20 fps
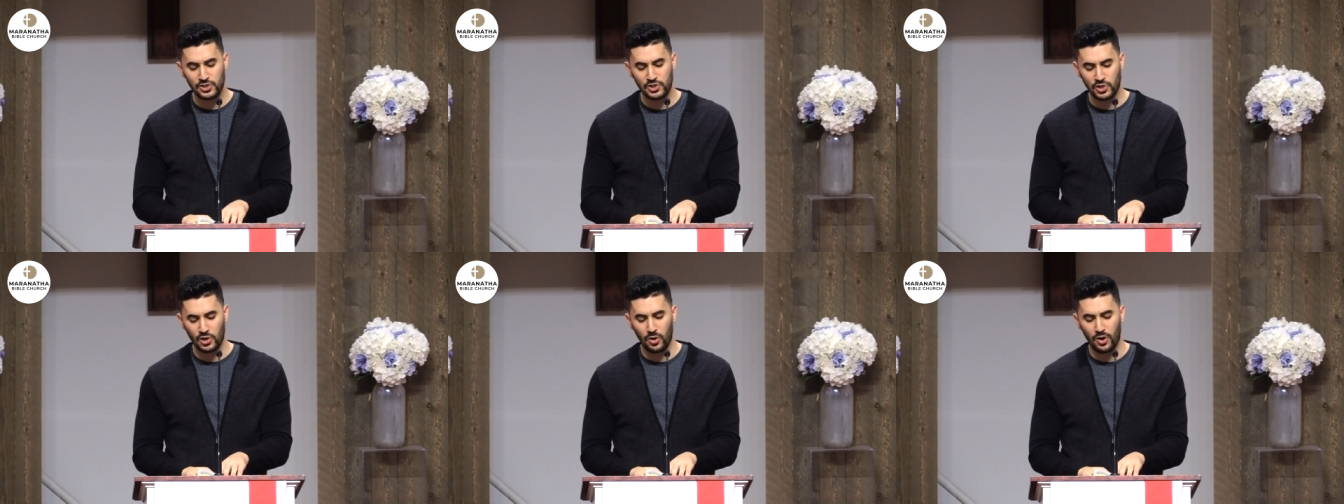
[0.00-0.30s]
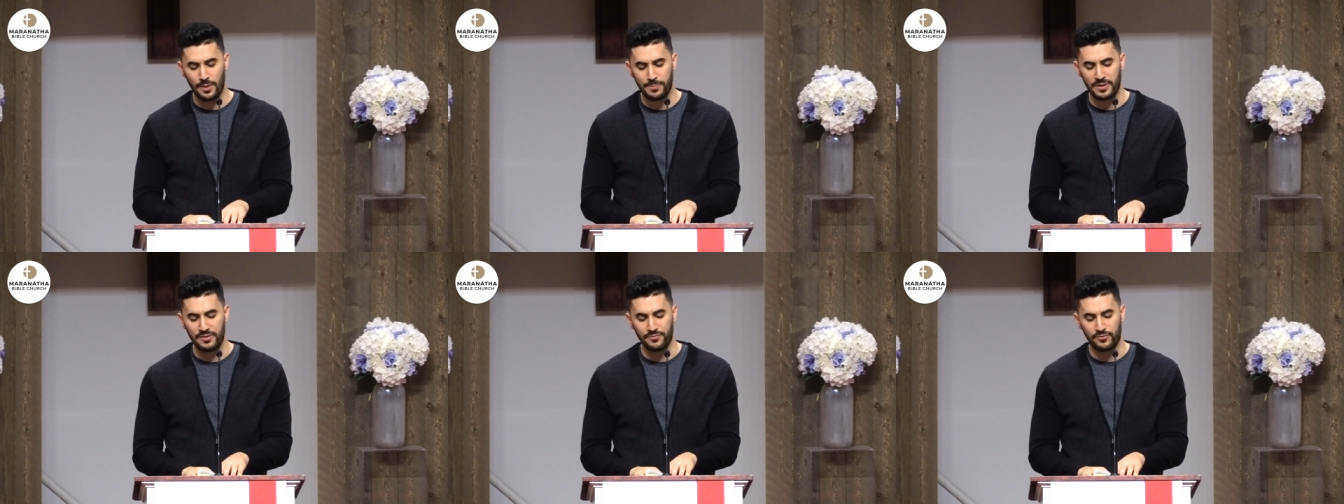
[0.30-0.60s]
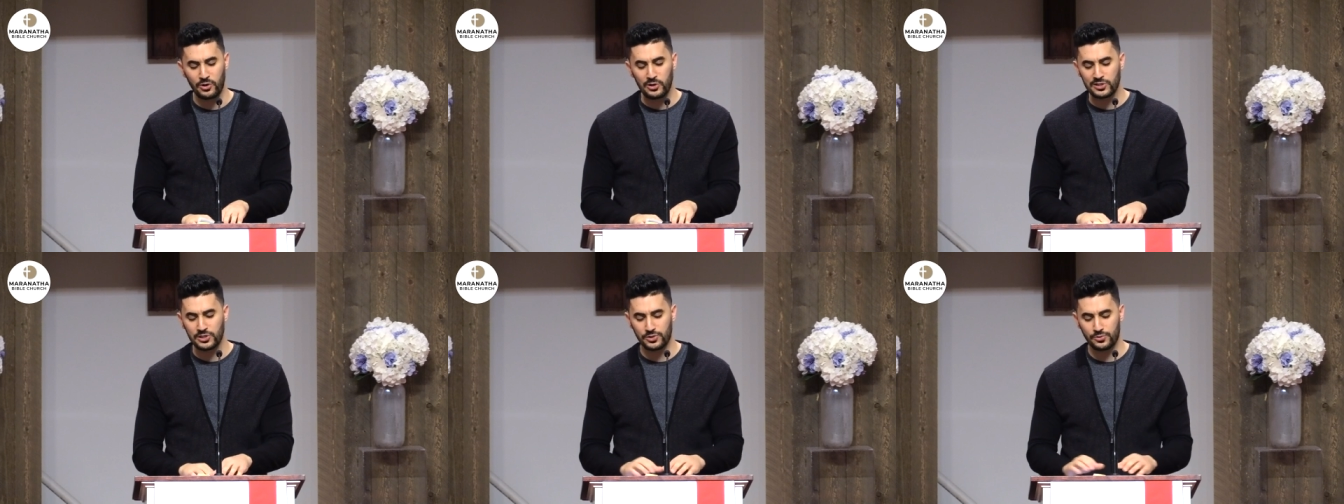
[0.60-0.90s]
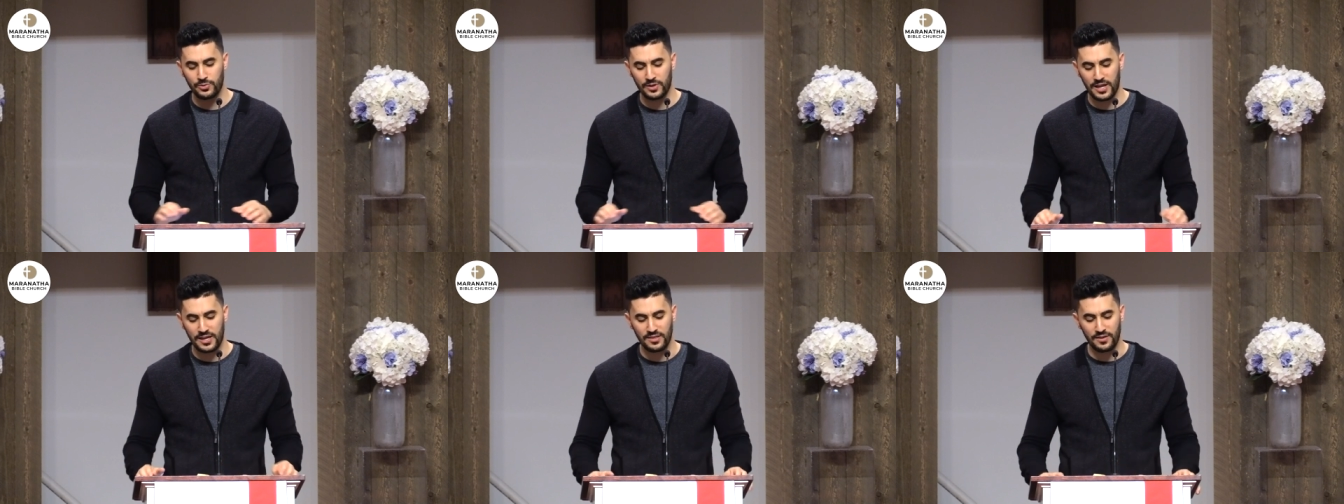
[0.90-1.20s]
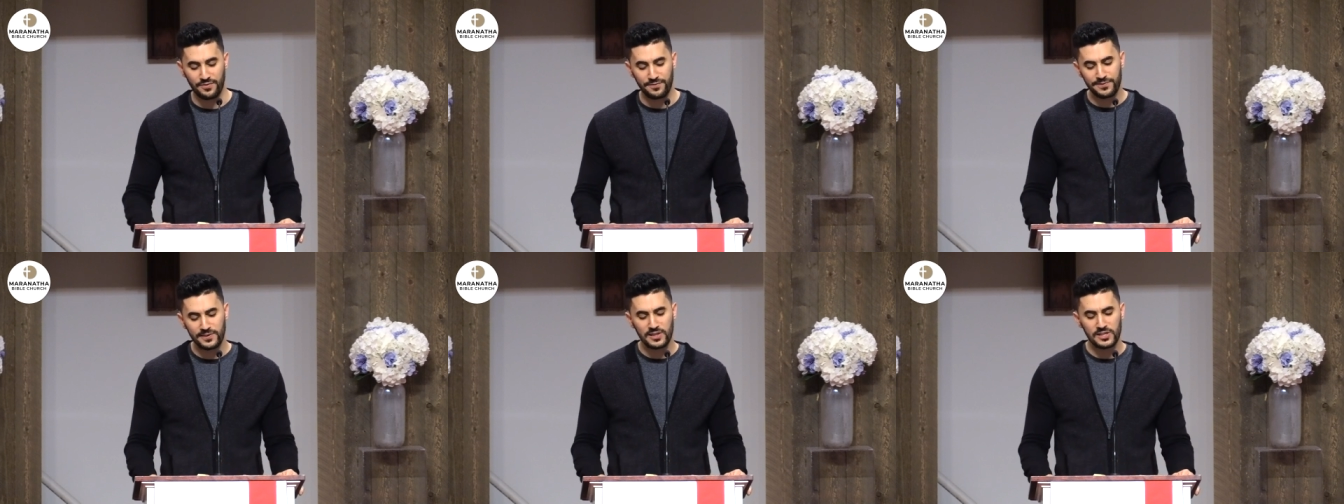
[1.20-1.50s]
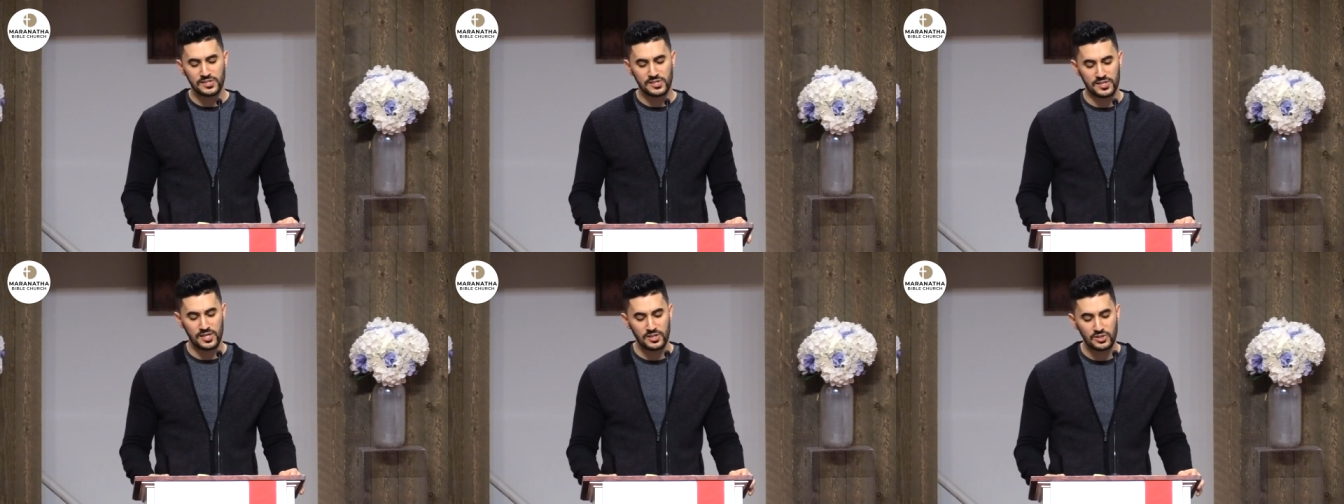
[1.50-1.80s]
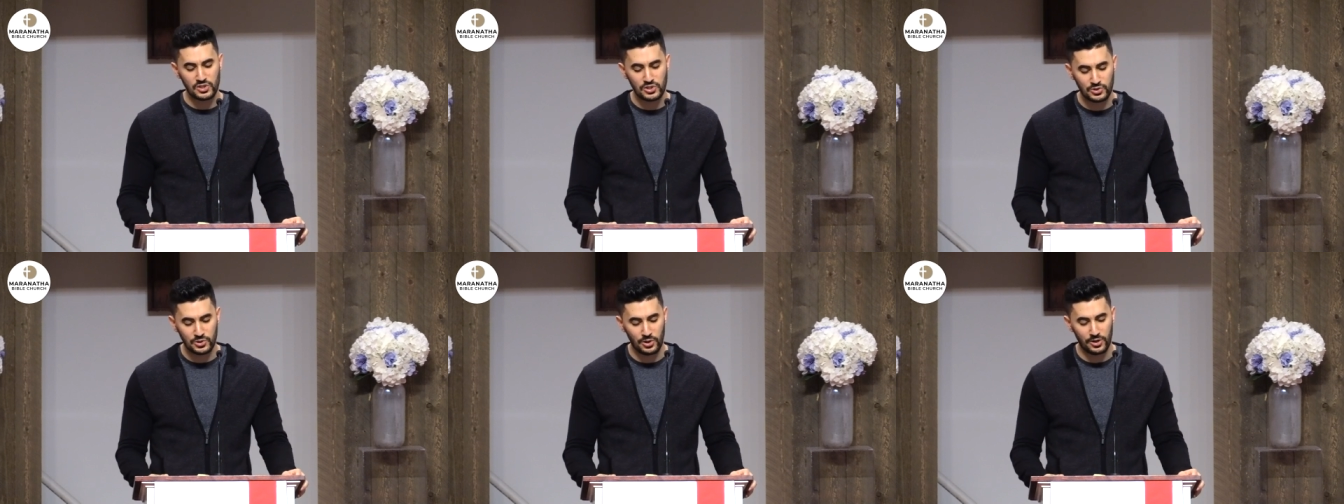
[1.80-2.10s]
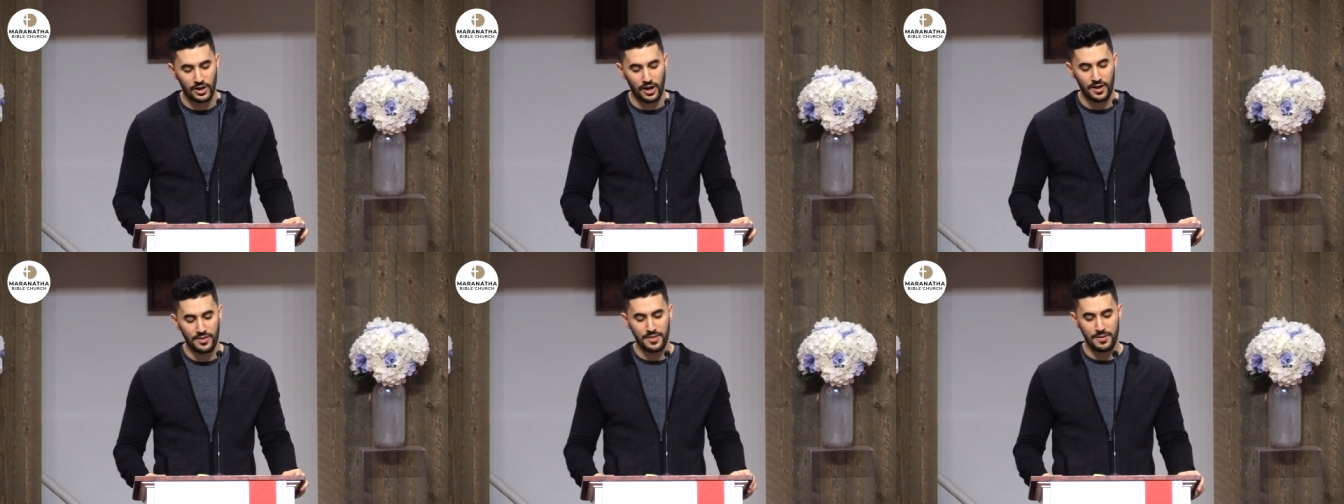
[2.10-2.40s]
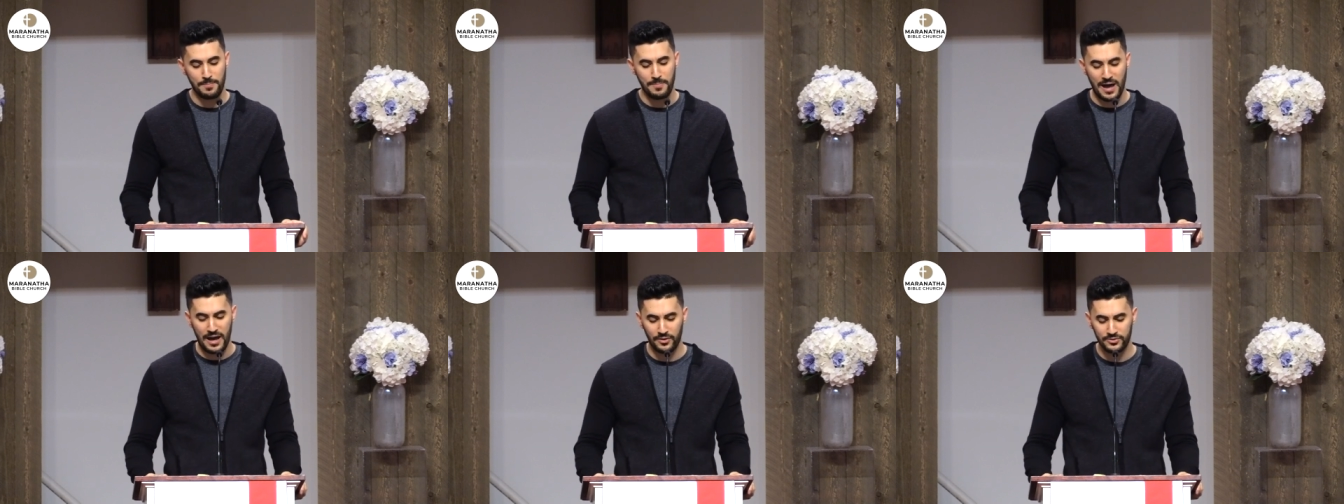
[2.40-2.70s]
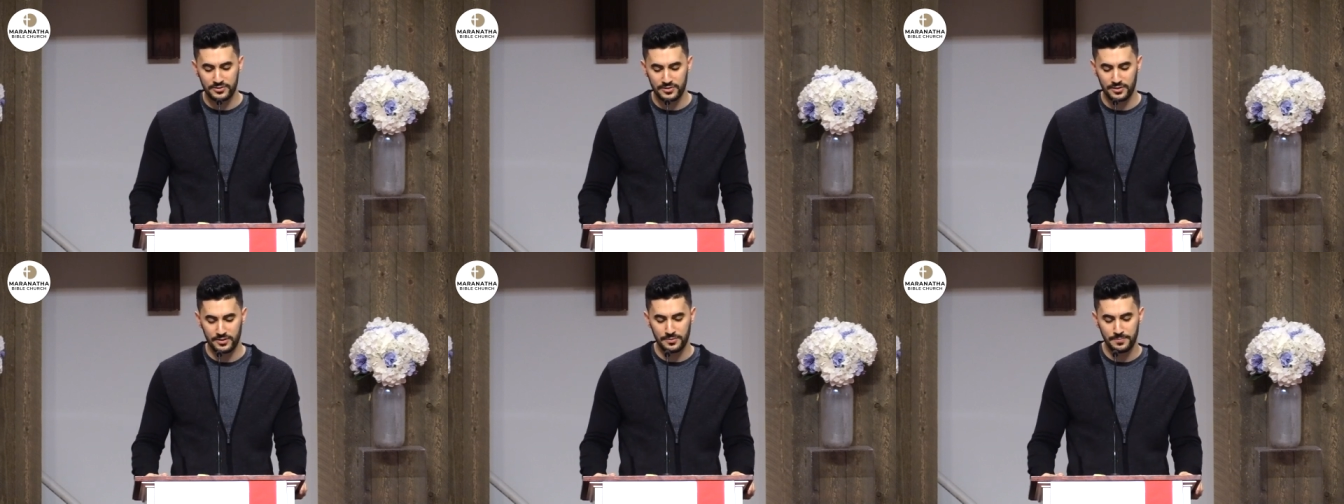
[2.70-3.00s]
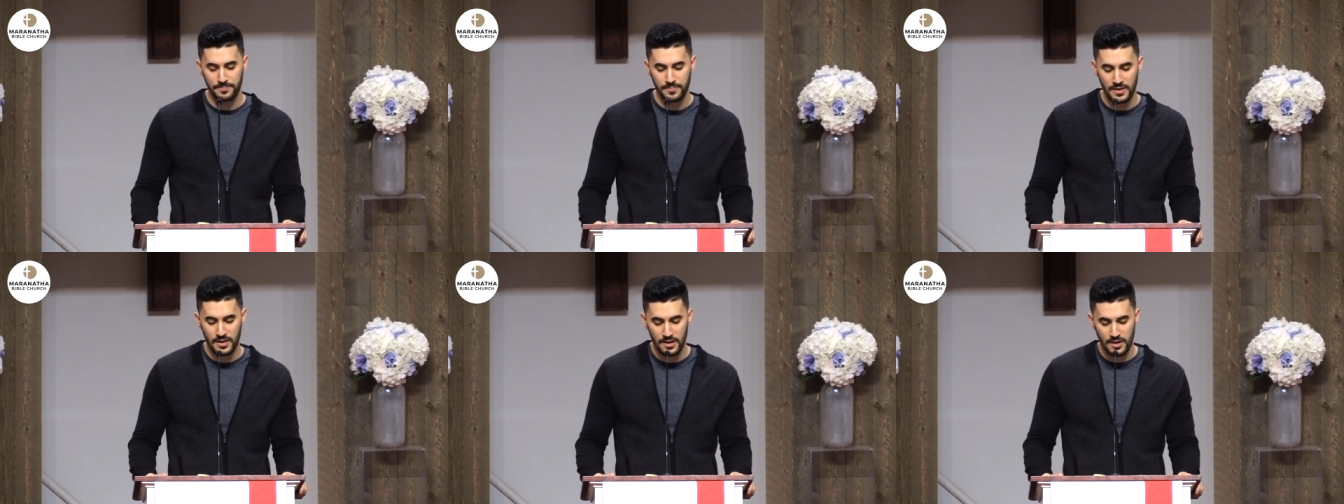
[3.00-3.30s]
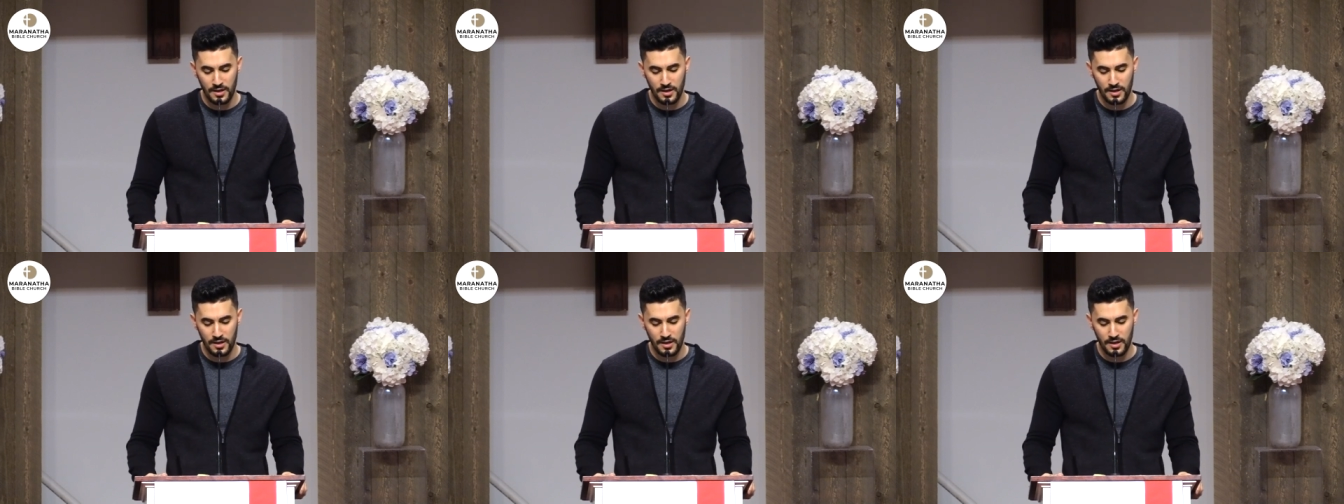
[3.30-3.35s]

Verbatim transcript: show up in verse 3 and the Philistines stood on the mountain